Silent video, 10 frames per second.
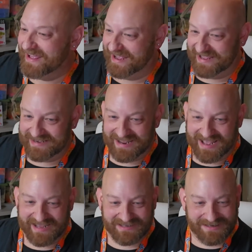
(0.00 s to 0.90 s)
And
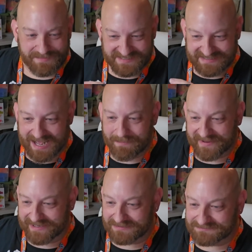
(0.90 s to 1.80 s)
I ended up
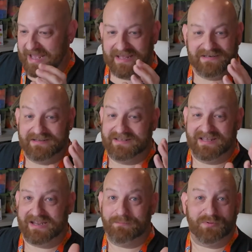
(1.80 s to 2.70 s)
stopping and
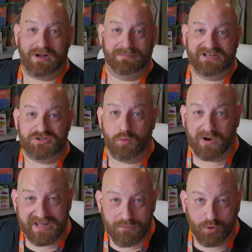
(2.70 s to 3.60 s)
getting probably
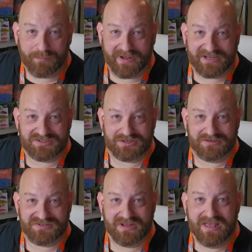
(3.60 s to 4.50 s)
20 more
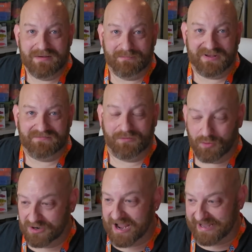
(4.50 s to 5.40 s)
pictures
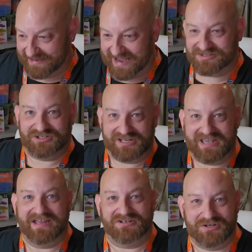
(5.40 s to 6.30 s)
before I could actually
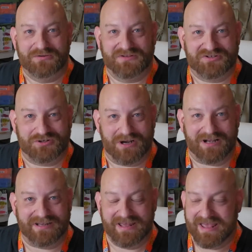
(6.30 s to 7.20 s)
get to the
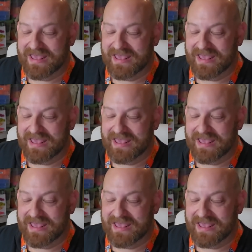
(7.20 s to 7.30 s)
truck.